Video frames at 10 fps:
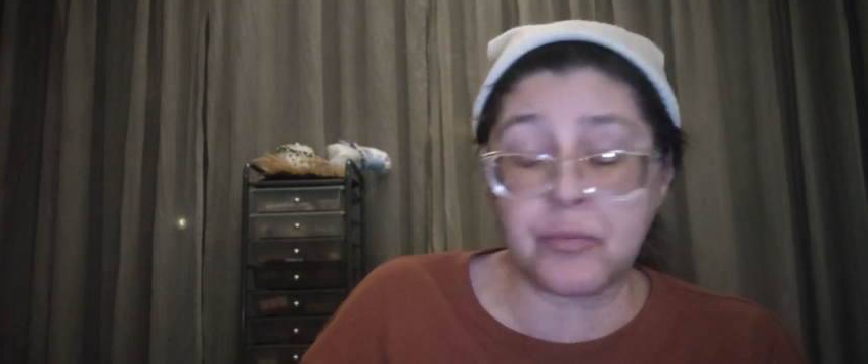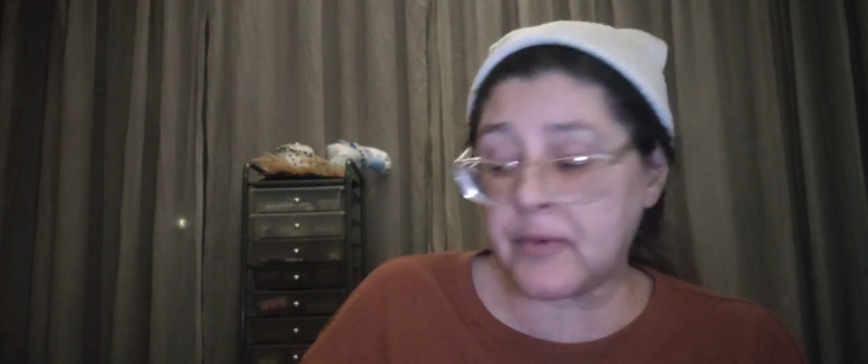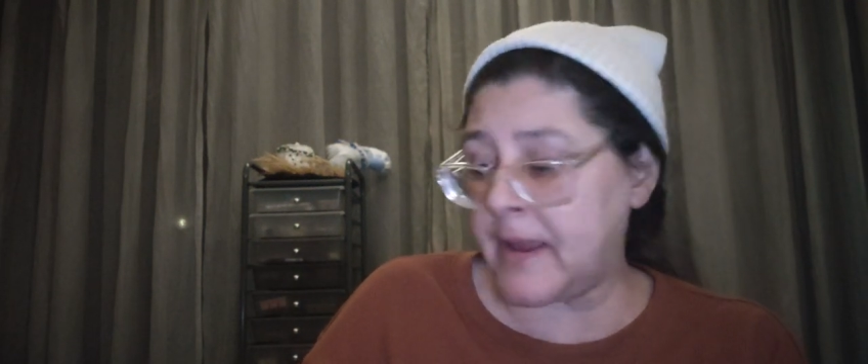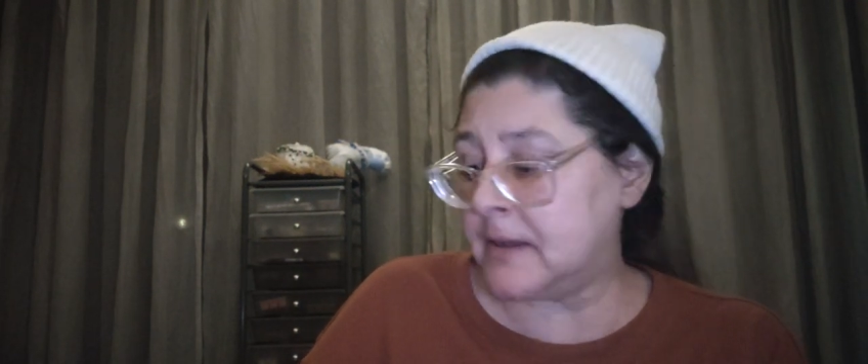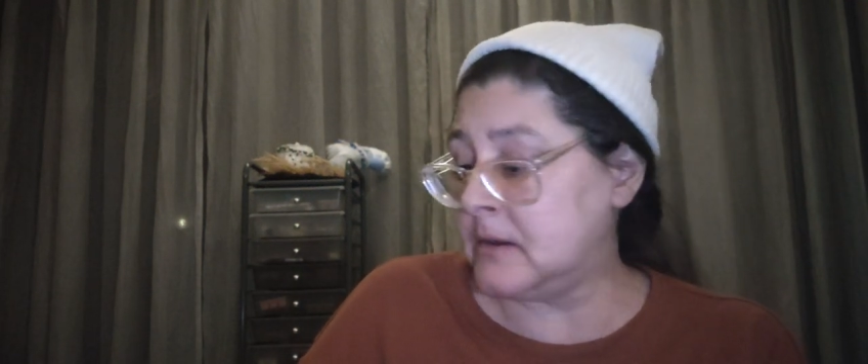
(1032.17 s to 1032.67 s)

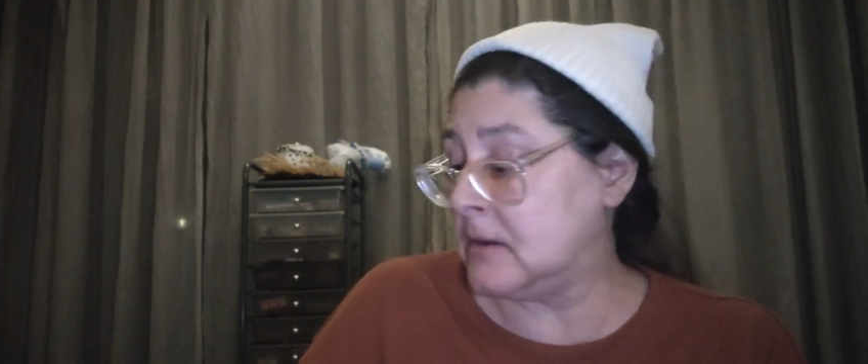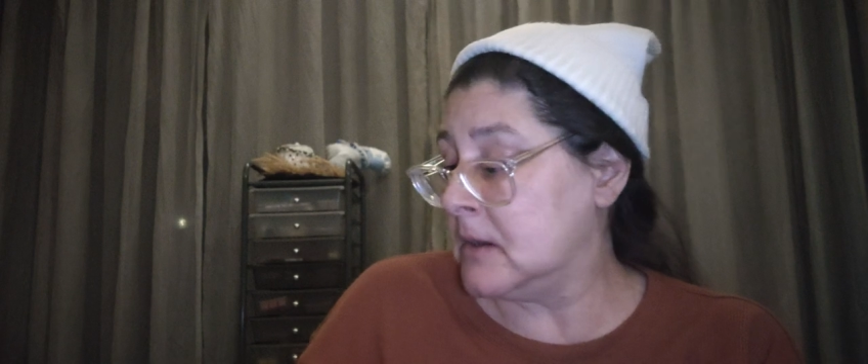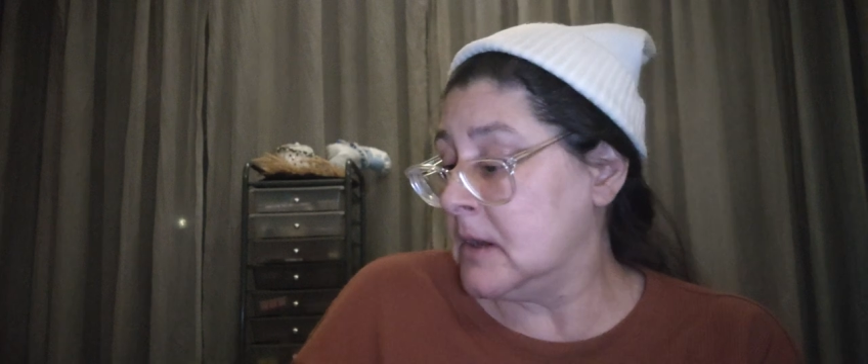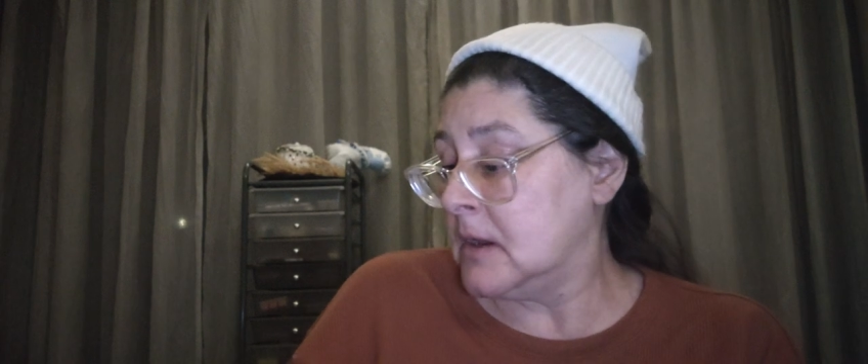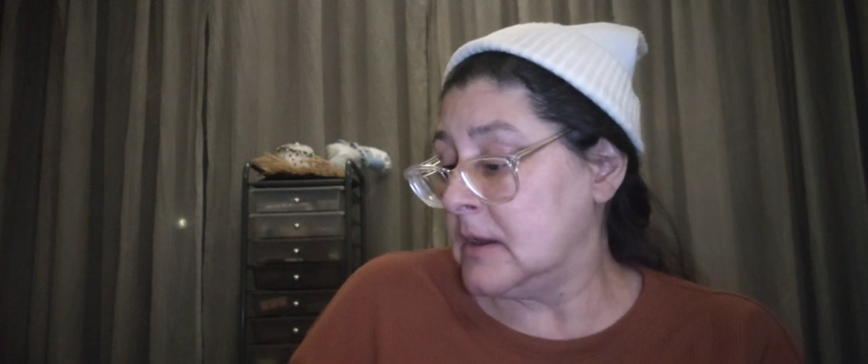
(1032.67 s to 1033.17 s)
brand,
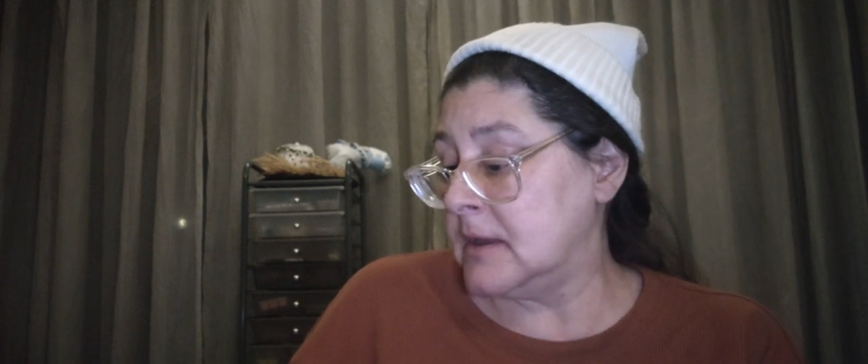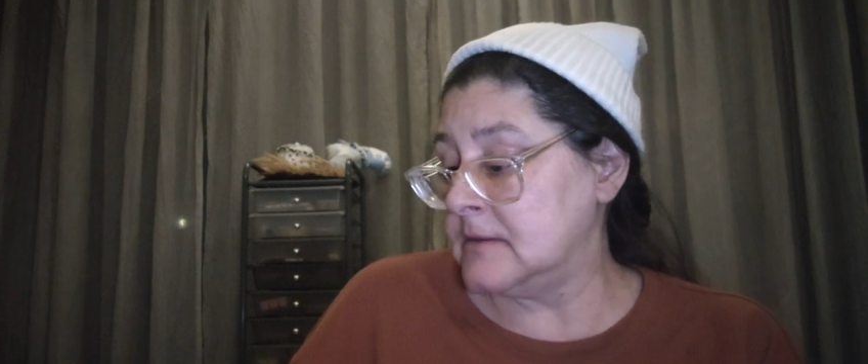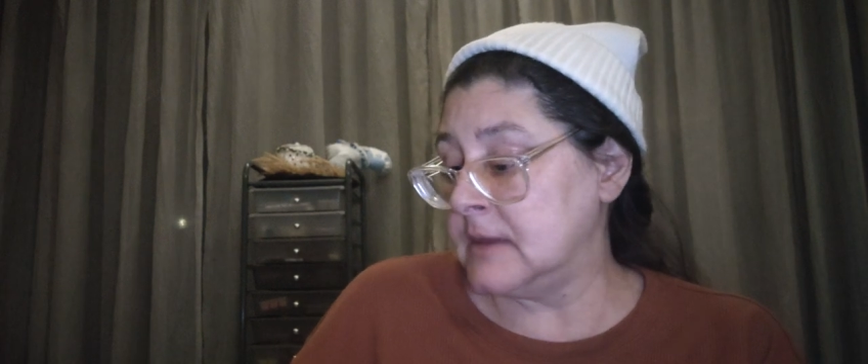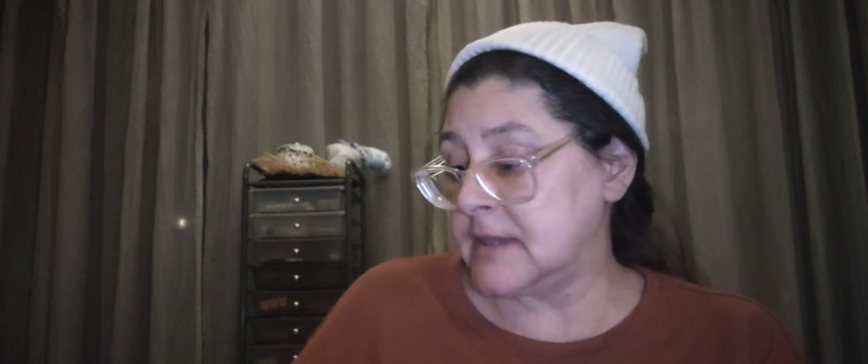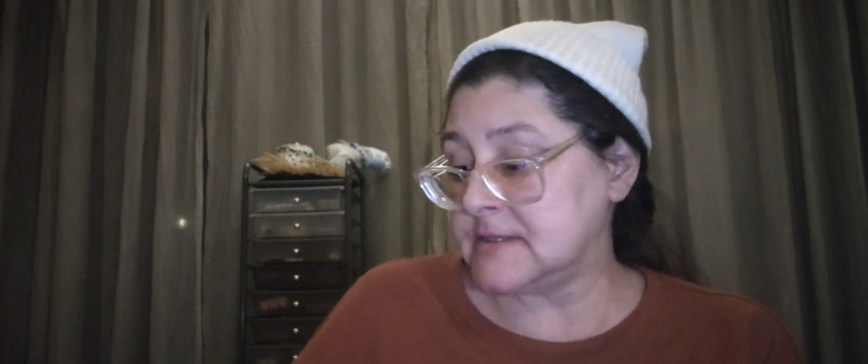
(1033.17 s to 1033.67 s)

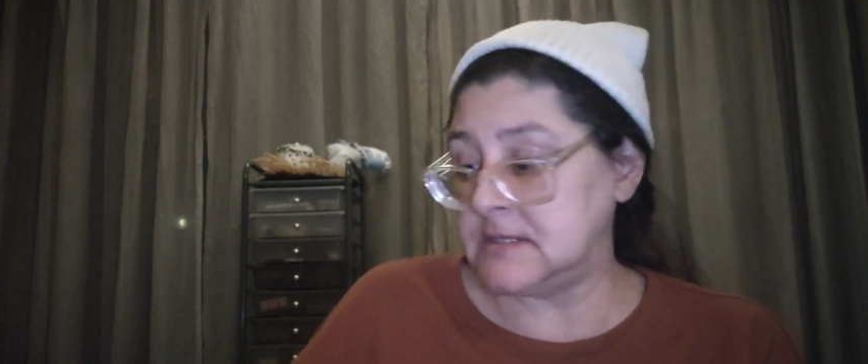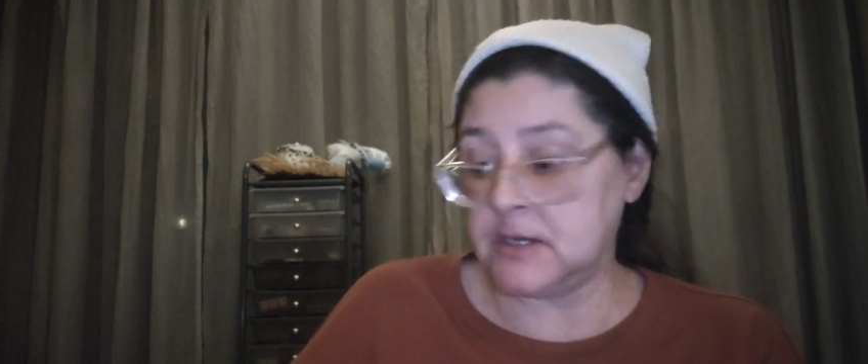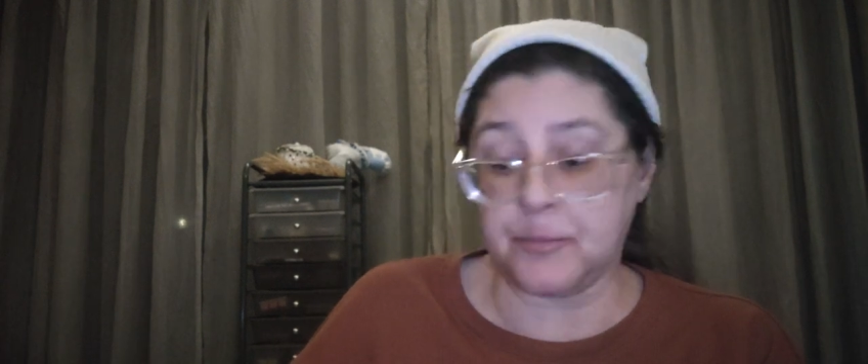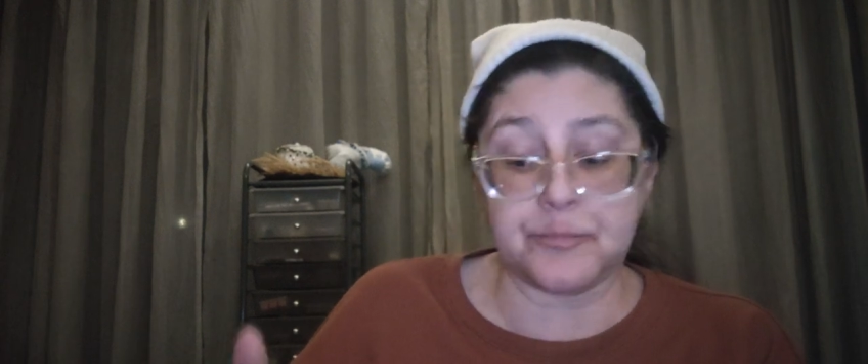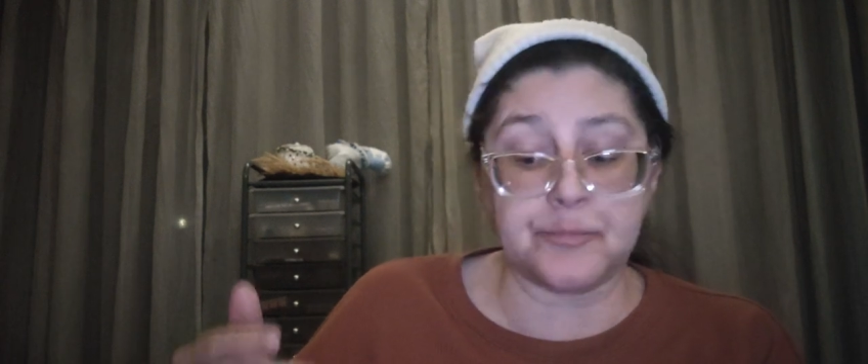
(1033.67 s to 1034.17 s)
next to
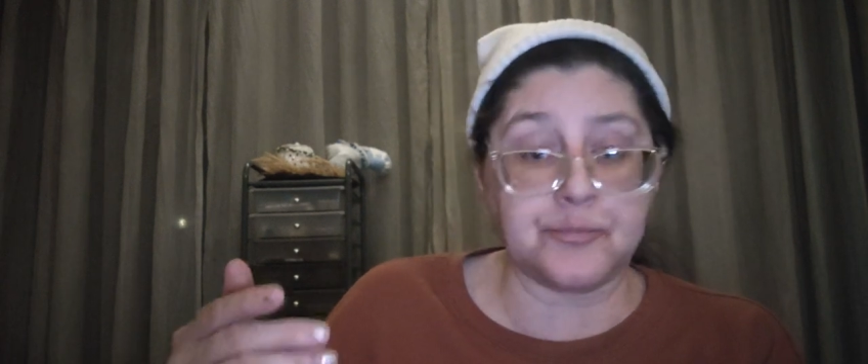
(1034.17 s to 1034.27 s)
the